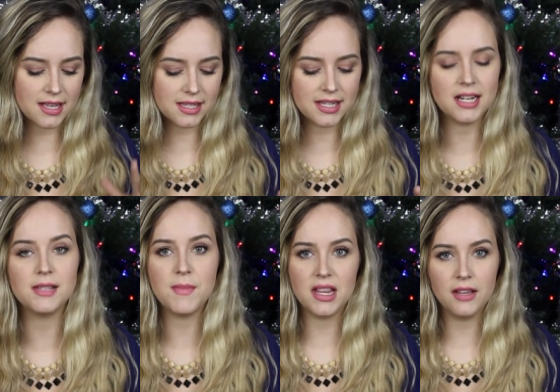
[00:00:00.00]
As I said,
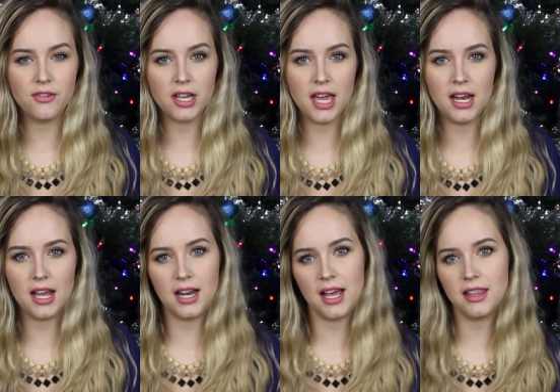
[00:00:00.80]
it's mainly for
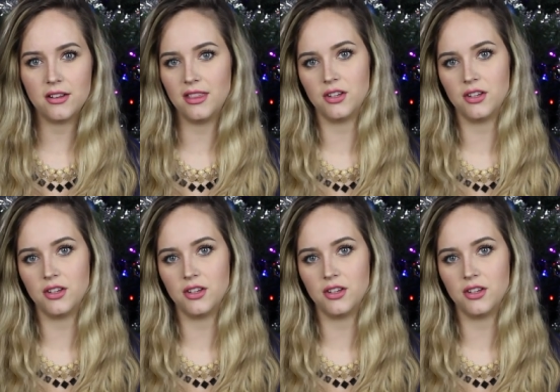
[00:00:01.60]
Kaden, and then